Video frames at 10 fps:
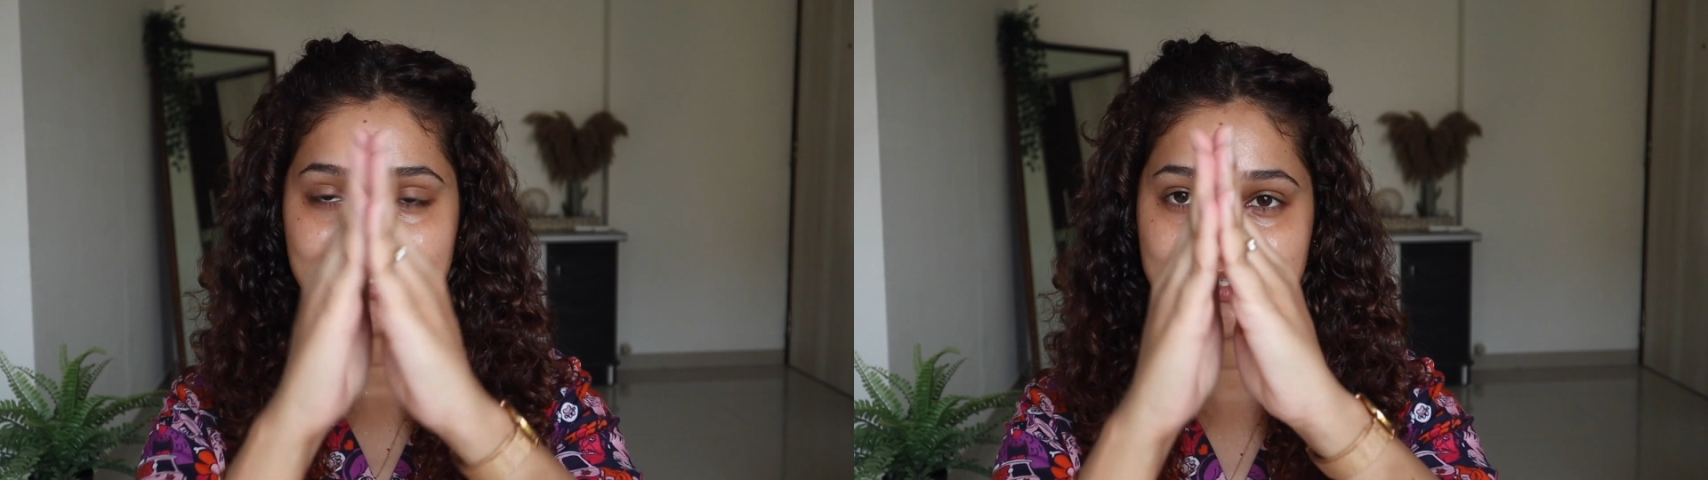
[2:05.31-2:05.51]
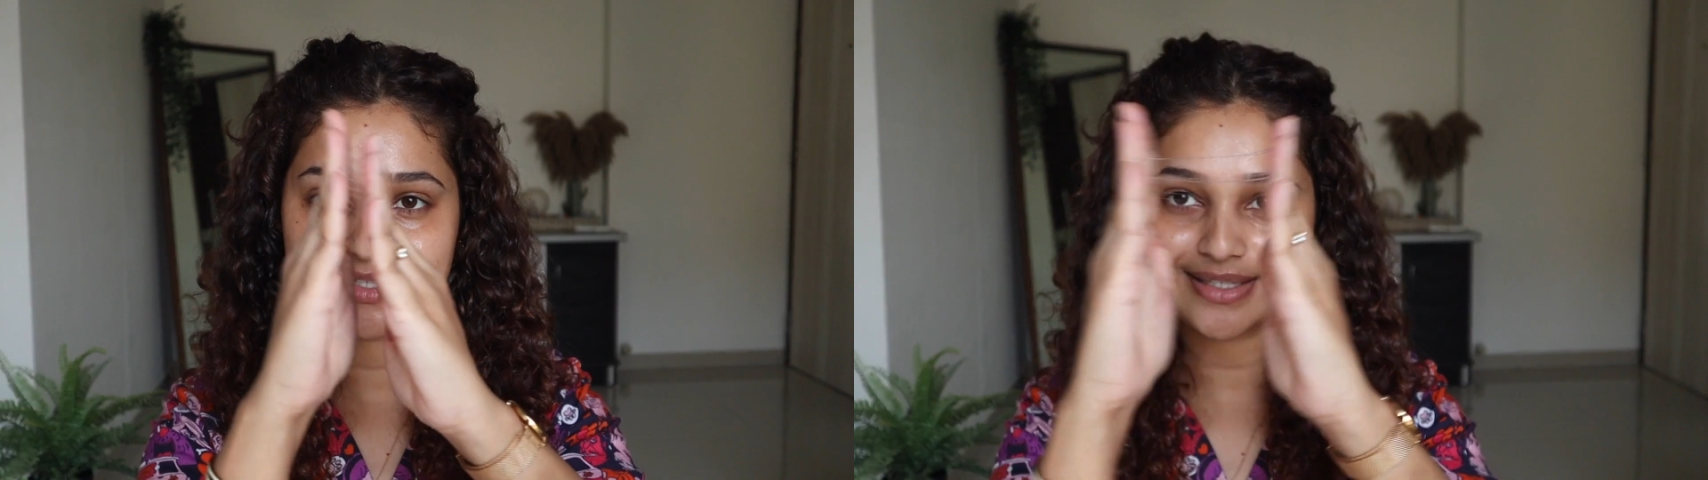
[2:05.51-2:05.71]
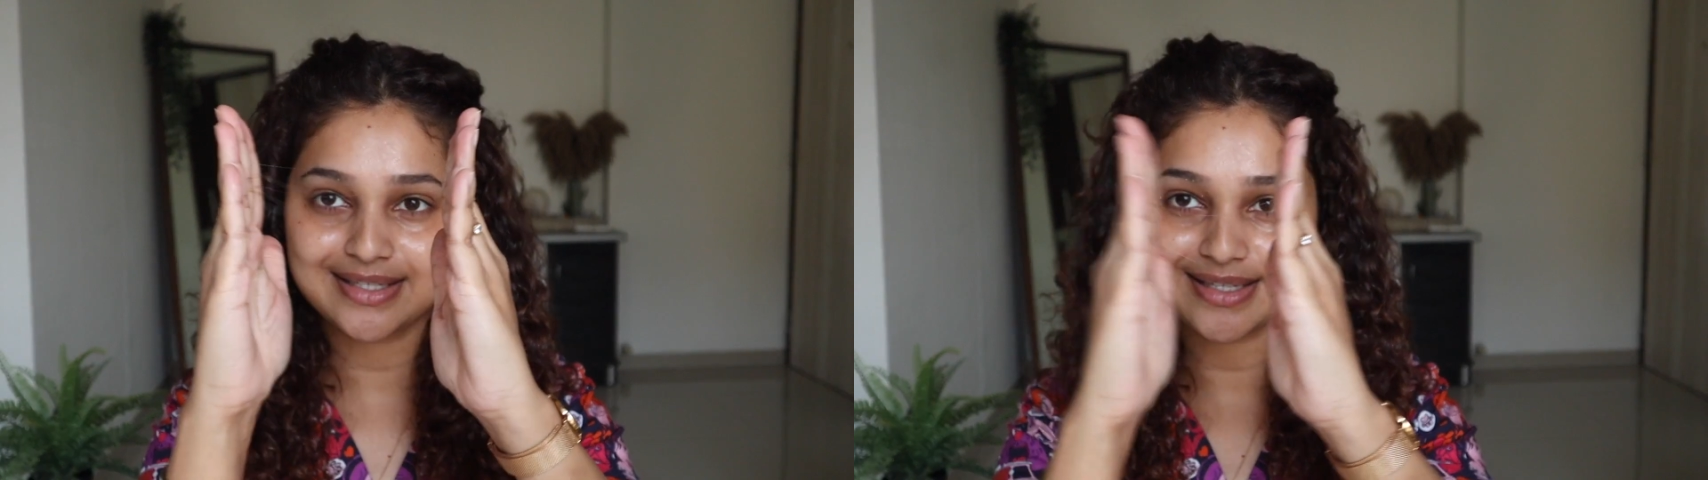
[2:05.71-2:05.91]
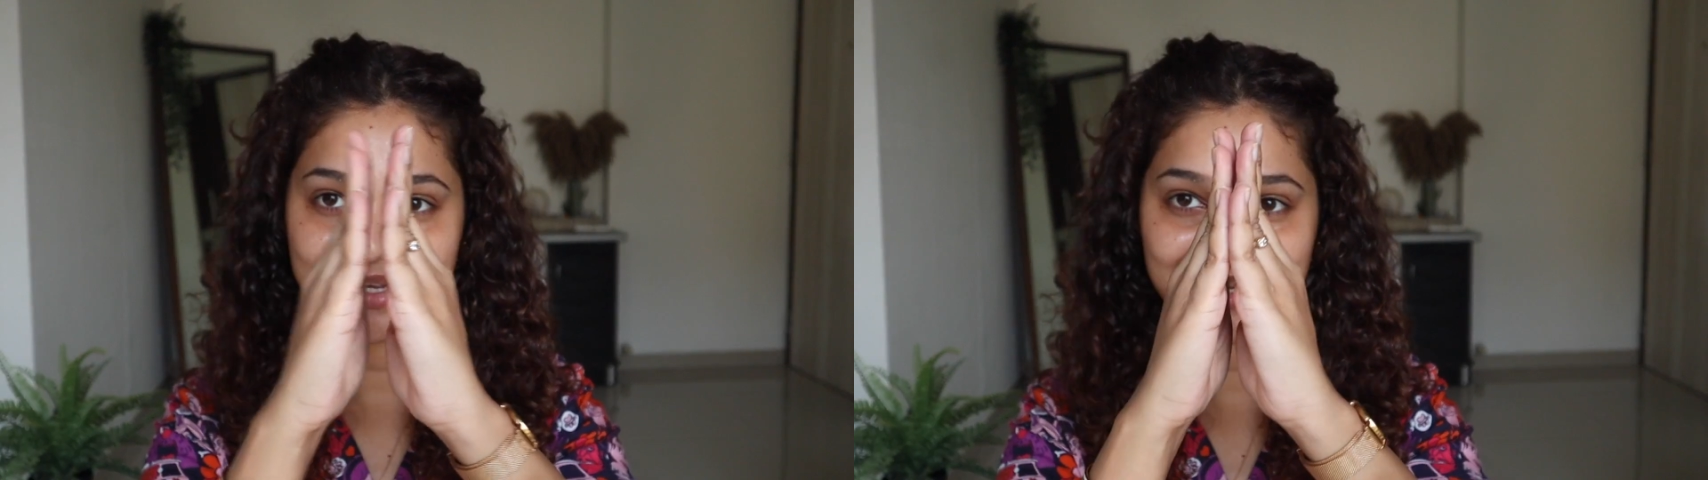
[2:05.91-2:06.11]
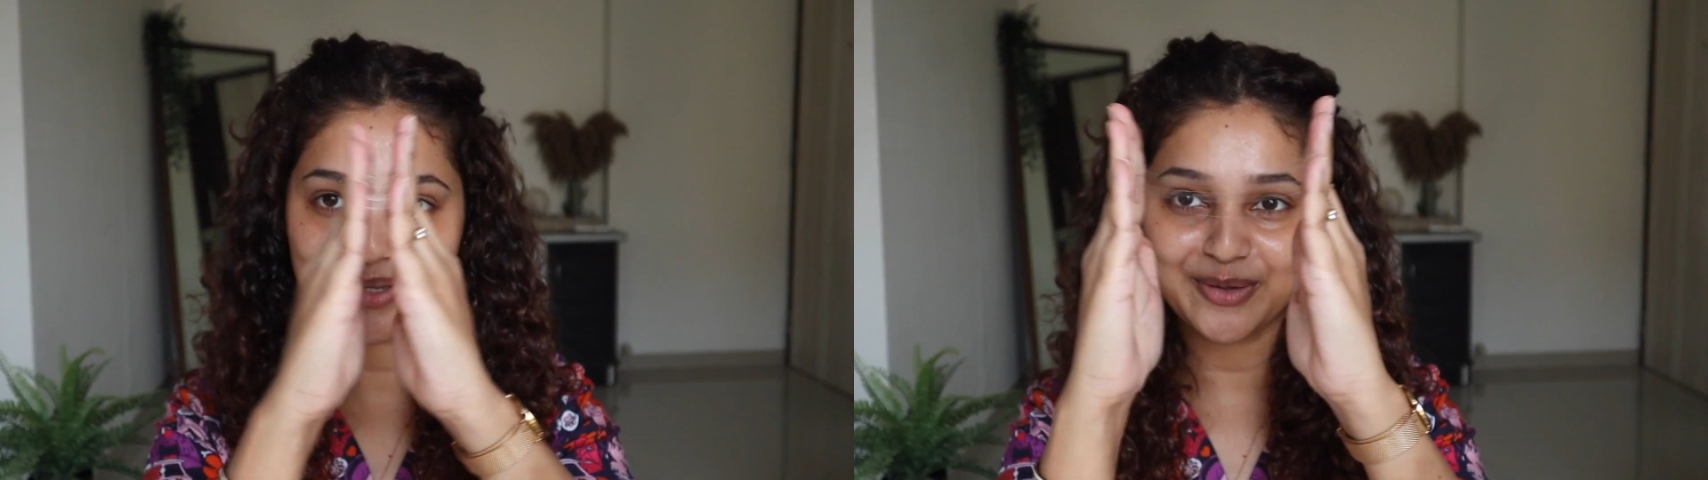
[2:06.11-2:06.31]

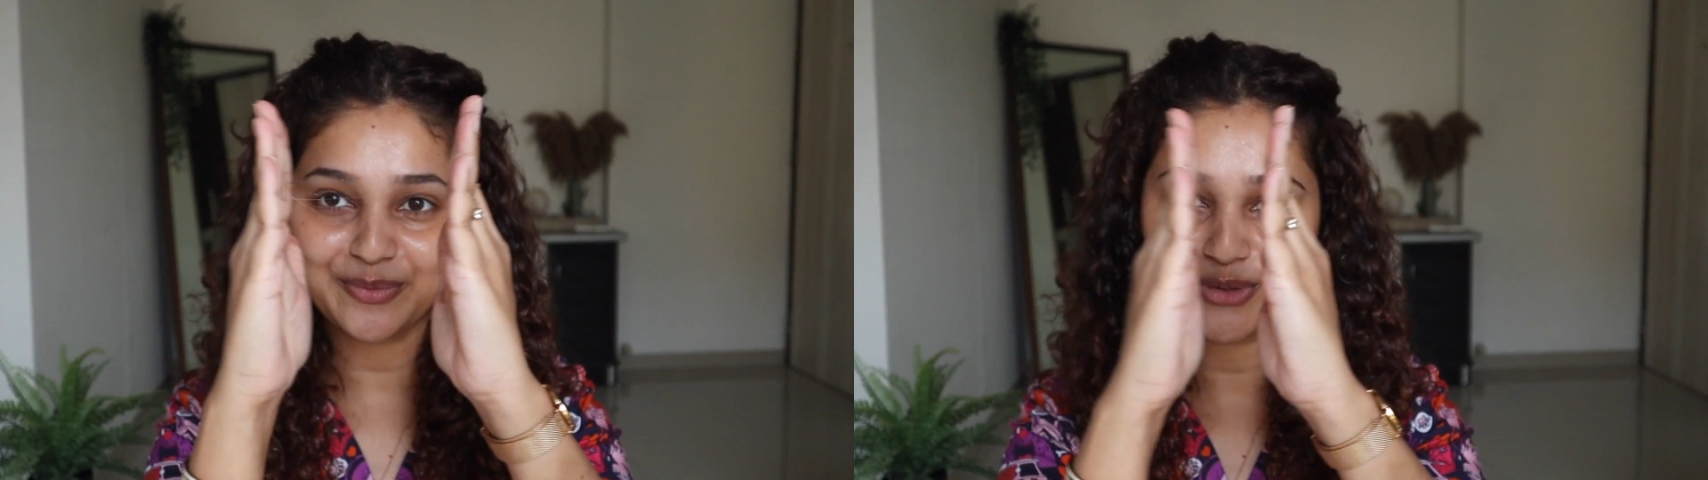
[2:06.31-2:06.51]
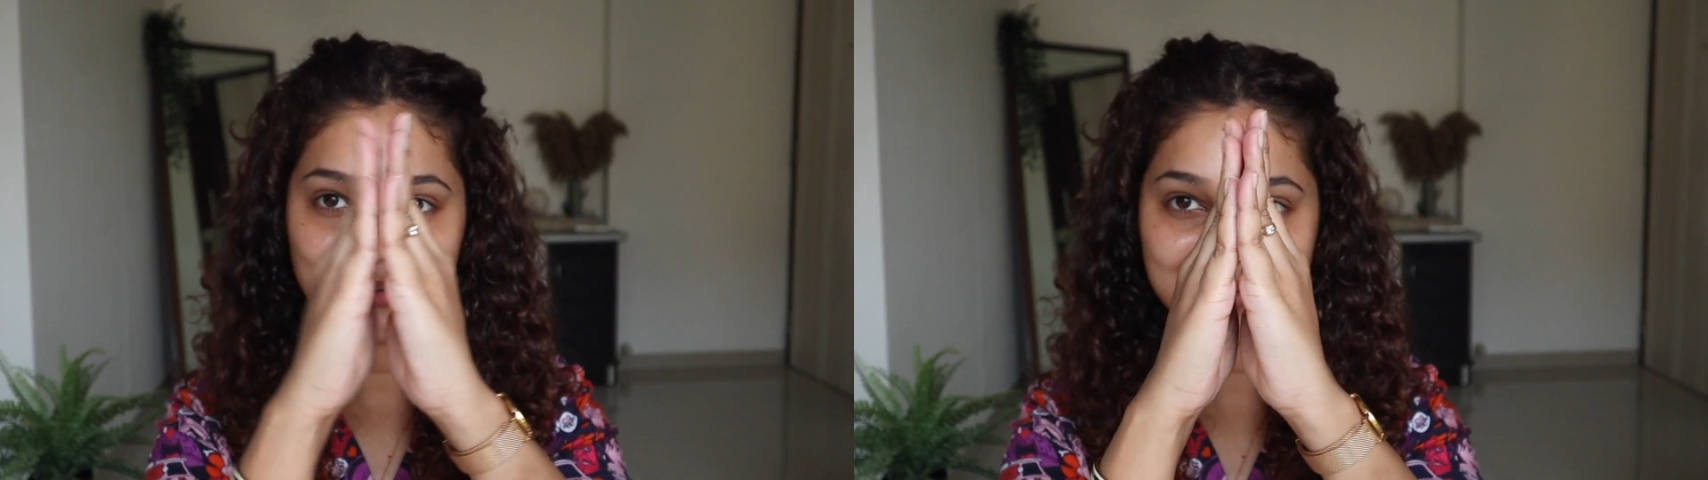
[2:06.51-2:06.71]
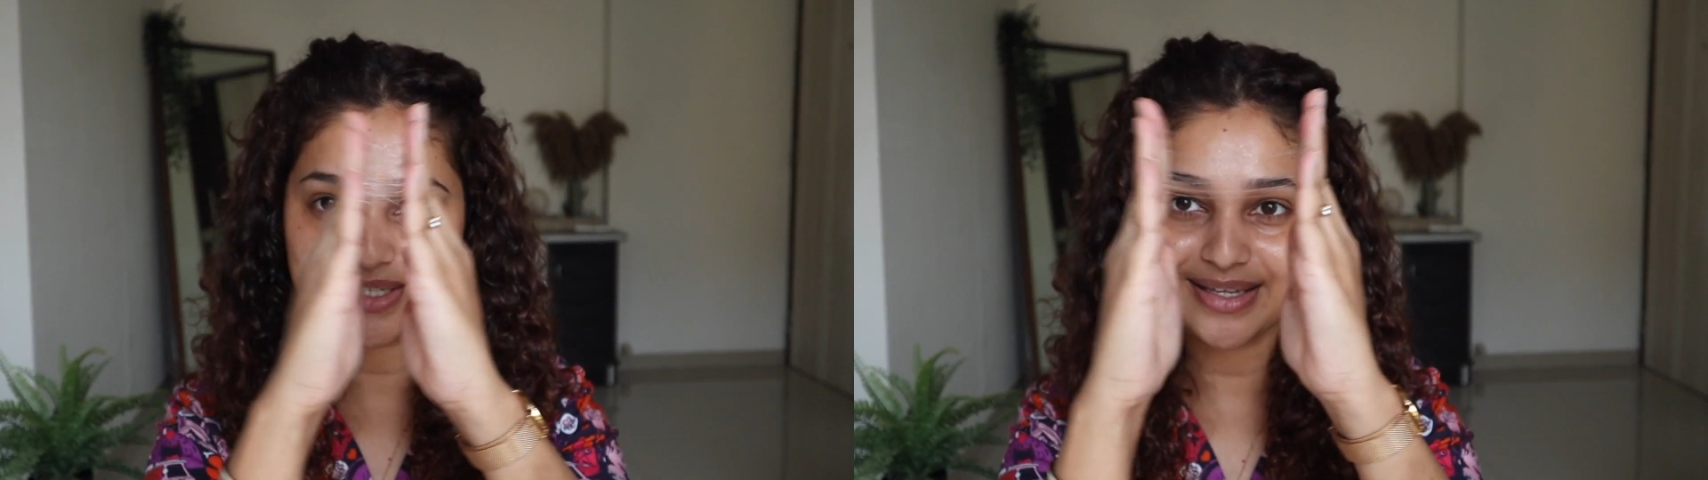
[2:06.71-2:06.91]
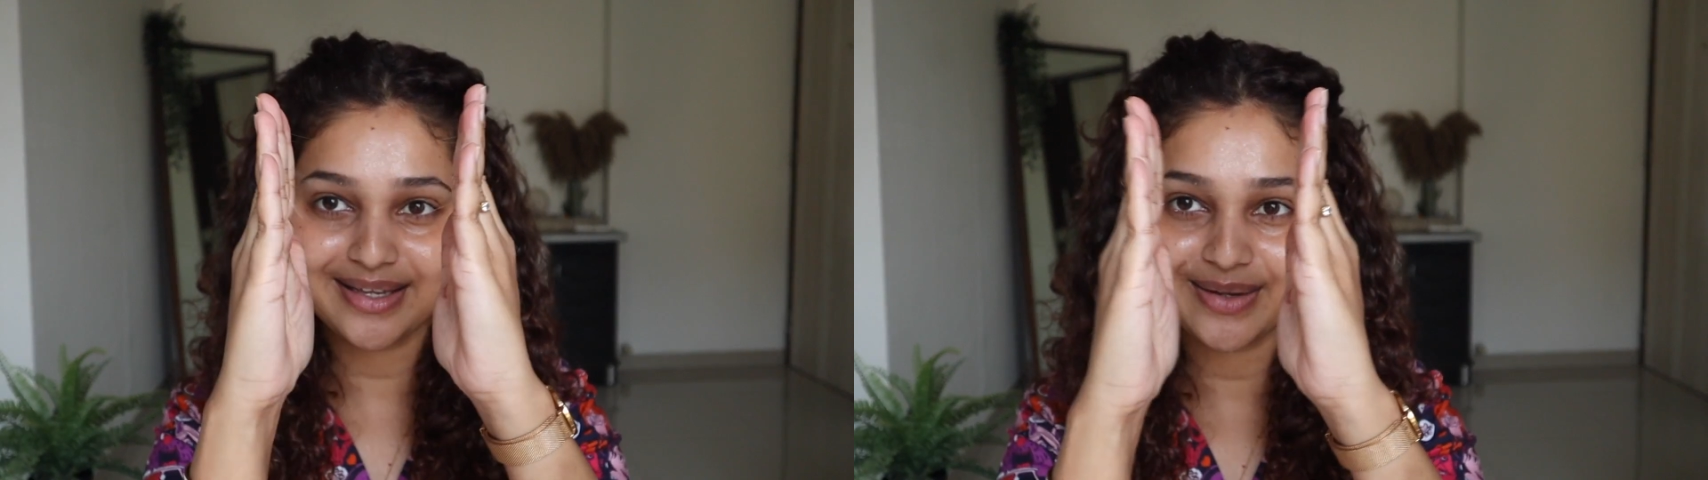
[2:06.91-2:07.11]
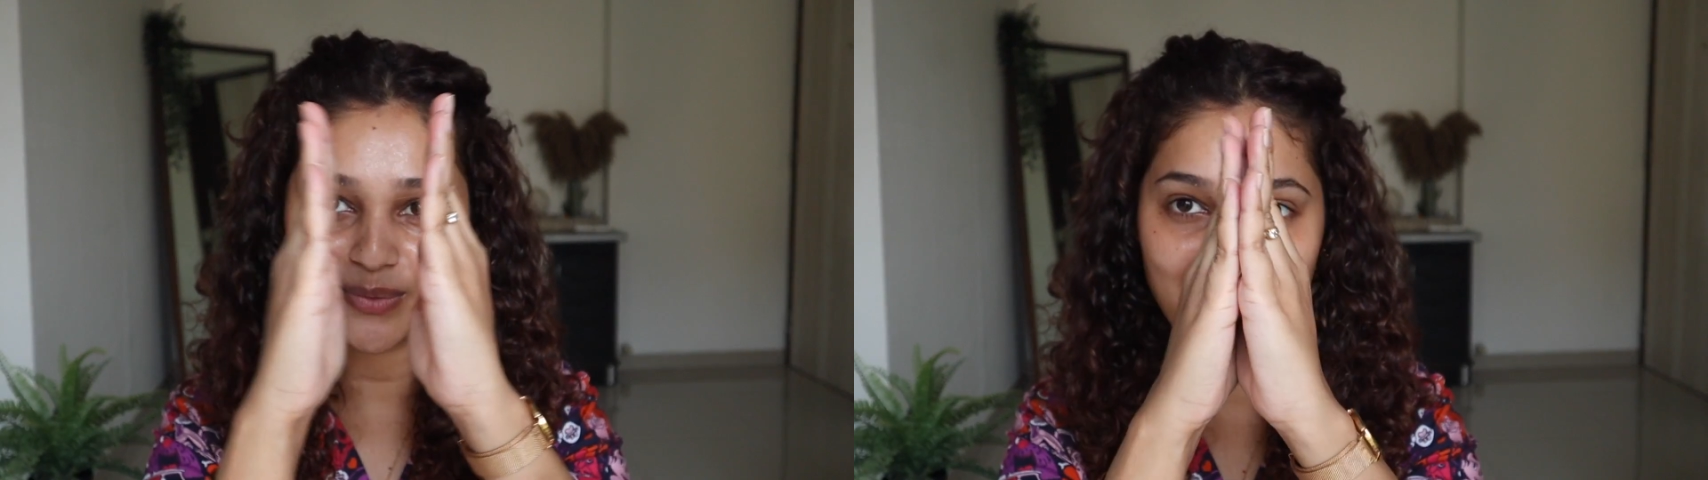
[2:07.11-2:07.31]
snail
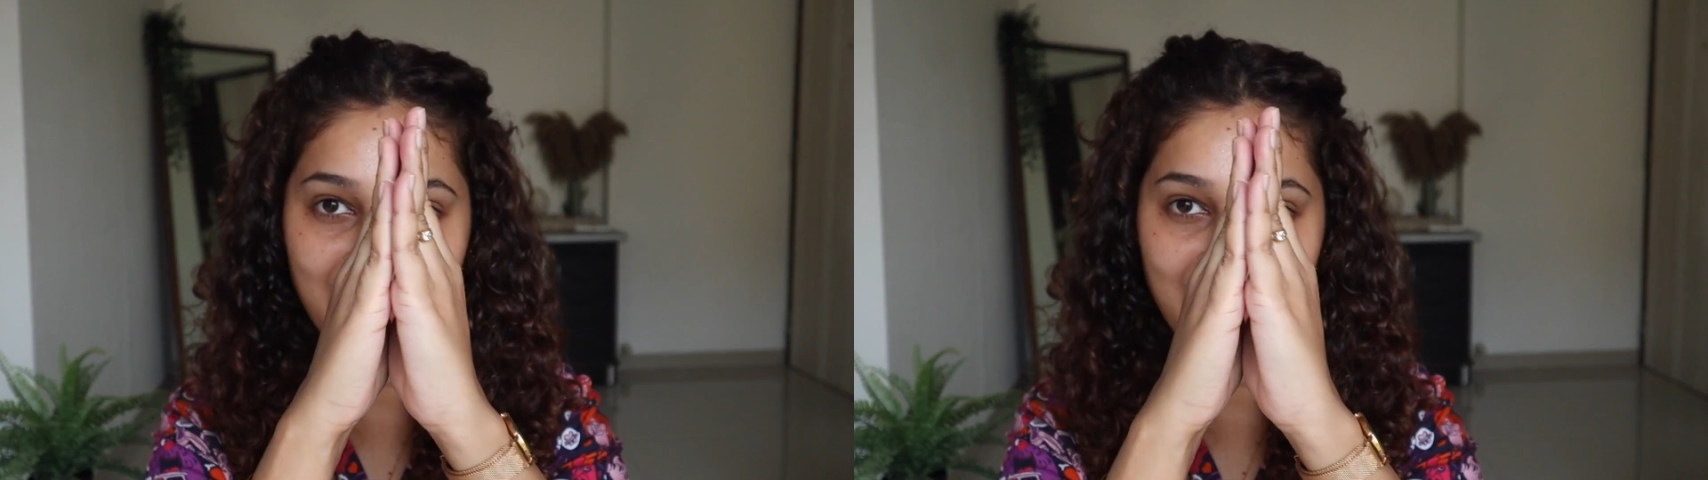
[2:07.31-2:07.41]
mucin.